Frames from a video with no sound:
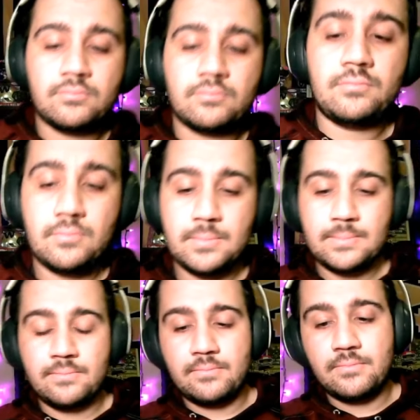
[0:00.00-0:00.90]

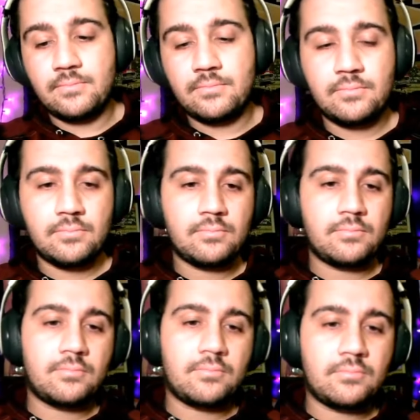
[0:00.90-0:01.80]

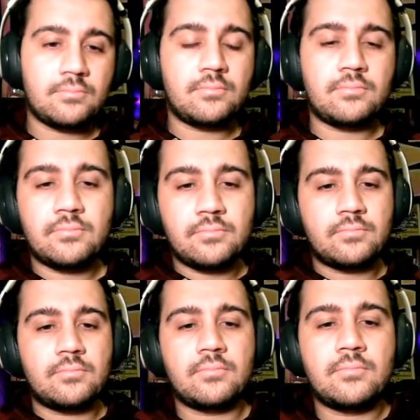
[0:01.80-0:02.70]

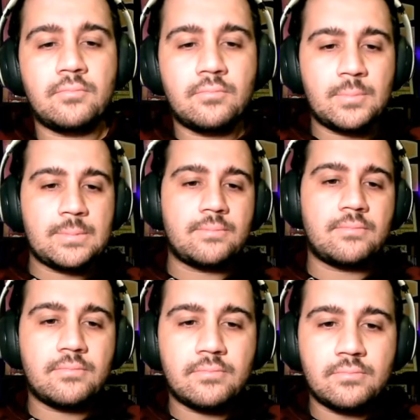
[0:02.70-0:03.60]

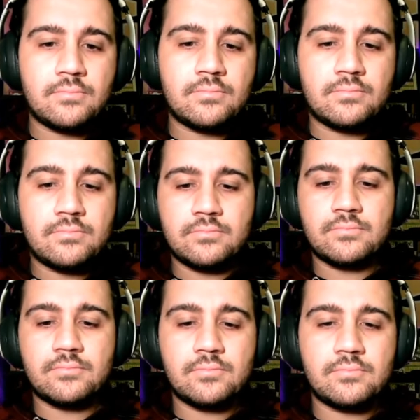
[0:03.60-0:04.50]

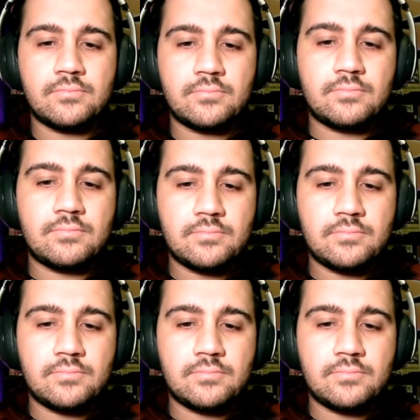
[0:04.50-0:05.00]
(silent)